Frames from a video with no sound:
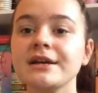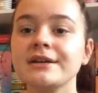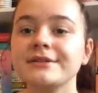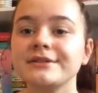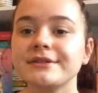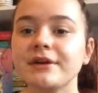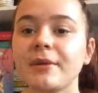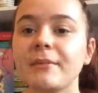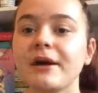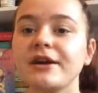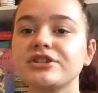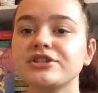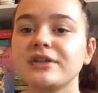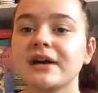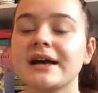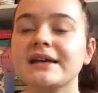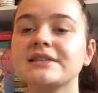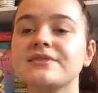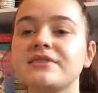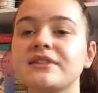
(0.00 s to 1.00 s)
So I might do
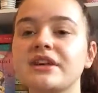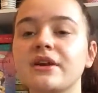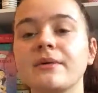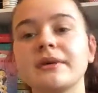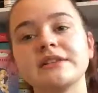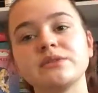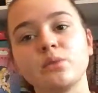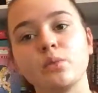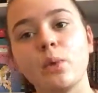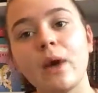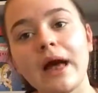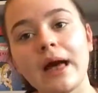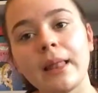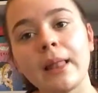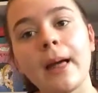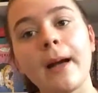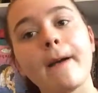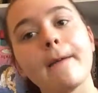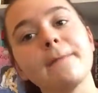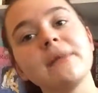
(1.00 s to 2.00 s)
that as a video as
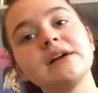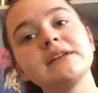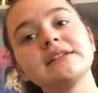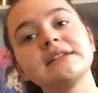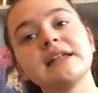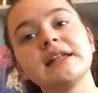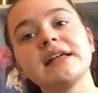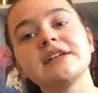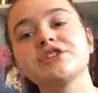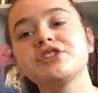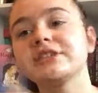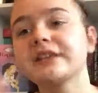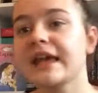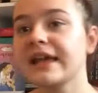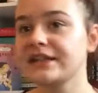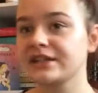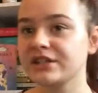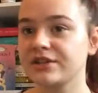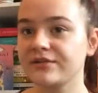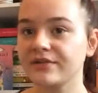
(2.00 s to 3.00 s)
well, but let's just get
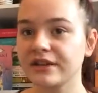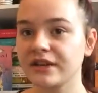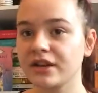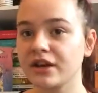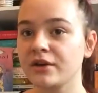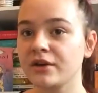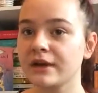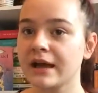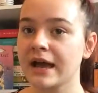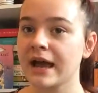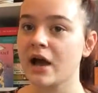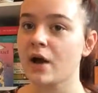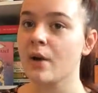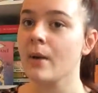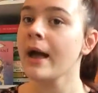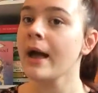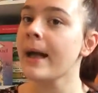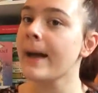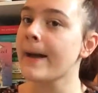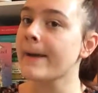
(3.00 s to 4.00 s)
into the video now.